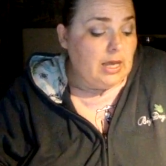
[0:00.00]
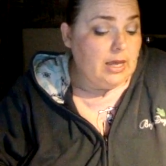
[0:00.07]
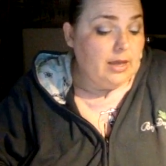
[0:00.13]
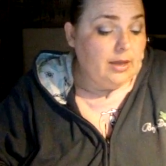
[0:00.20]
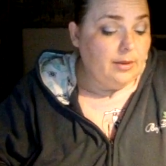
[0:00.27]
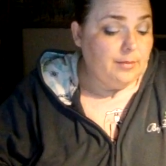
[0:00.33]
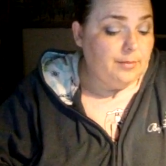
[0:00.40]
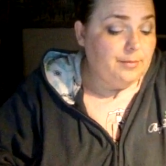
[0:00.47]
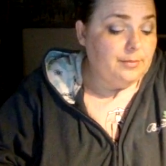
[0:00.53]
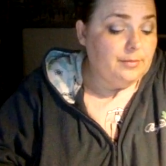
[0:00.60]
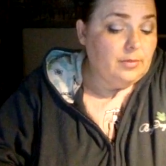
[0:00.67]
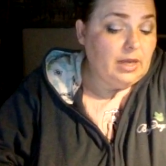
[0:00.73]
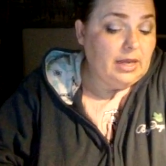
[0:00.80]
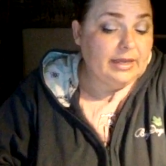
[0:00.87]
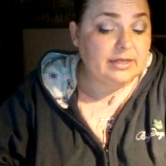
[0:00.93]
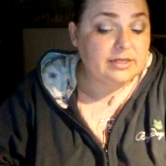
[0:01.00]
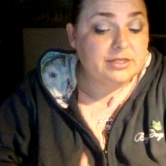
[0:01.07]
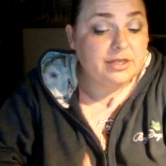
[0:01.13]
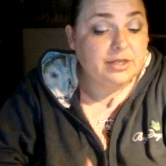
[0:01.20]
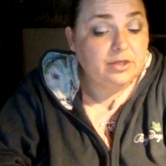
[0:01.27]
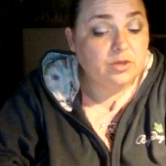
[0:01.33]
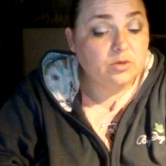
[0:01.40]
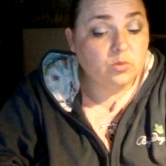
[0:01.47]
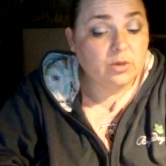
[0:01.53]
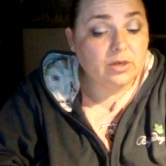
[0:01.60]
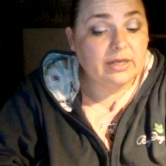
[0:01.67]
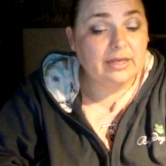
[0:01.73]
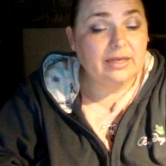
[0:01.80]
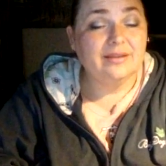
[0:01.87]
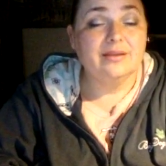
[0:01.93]
Um, I continued
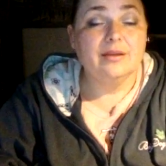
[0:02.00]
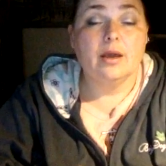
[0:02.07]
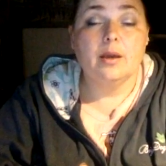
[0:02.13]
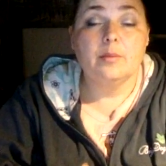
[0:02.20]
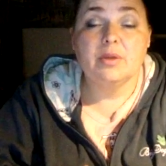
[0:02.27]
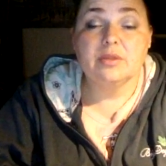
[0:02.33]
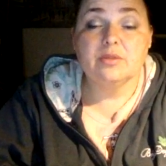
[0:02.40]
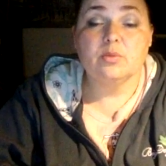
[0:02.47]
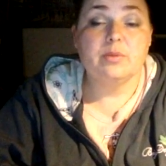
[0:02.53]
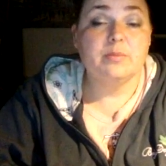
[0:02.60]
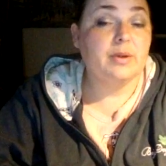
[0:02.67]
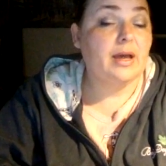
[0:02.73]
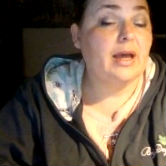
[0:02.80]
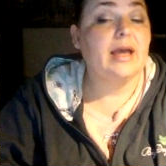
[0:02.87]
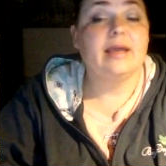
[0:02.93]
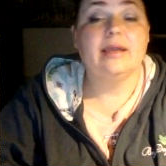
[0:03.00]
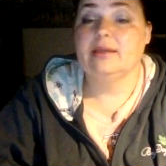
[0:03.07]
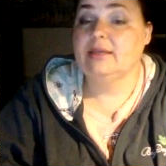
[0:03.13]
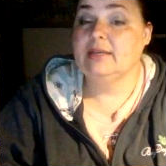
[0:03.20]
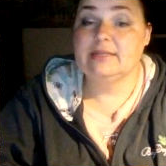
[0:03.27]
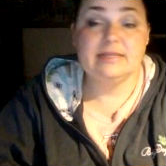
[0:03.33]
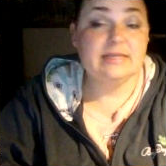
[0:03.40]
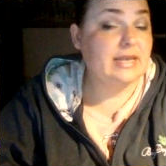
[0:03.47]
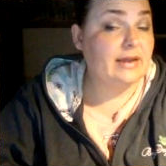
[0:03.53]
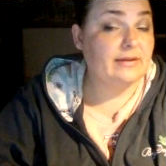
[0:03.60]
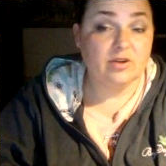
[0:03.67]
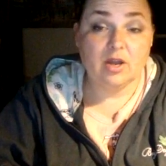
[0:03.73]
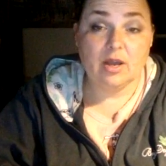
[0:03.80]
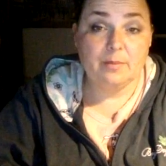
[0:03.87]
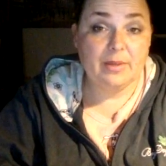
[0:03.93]
working. A month went by. It
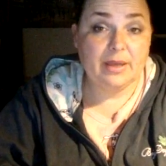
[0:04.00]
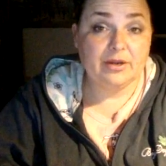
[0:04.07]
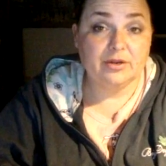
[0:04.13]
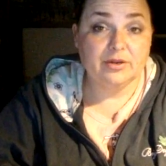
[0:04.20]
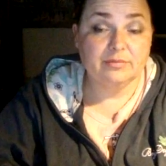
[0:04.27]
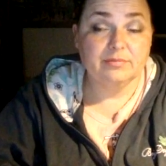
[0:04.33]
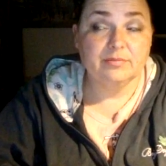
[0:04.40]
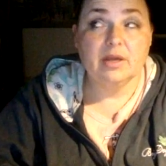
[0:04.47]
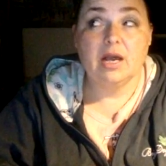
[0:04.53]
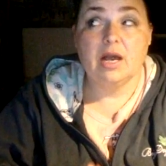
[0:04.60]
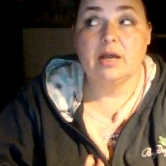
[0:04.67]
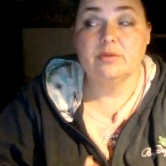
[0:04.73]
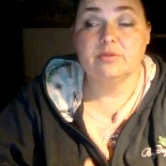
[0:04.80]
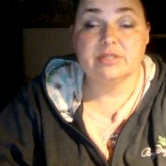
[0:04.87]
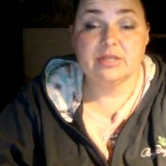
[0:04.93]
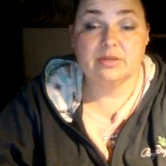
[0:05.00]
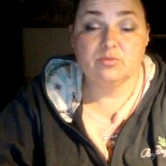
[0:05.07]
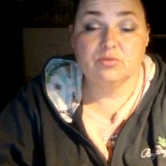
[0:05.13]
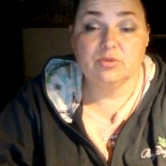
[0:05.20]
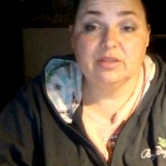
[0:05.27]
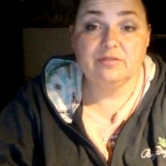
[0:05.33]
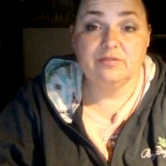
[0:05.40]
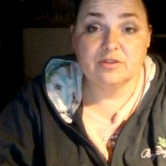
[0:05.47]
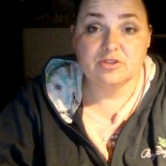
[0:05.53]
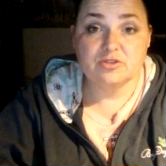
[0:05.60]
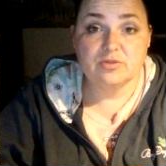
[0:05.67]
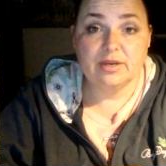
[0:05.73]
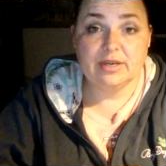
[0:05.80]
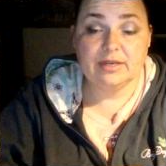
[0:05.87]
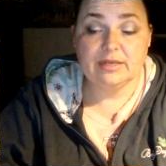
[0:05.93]
never got better. I was getting really
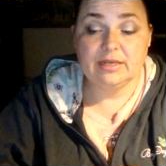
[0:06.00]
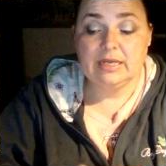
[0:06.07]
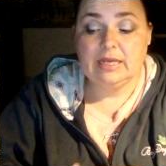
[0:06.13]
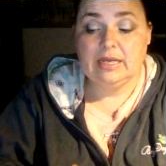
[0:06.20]
frustrated.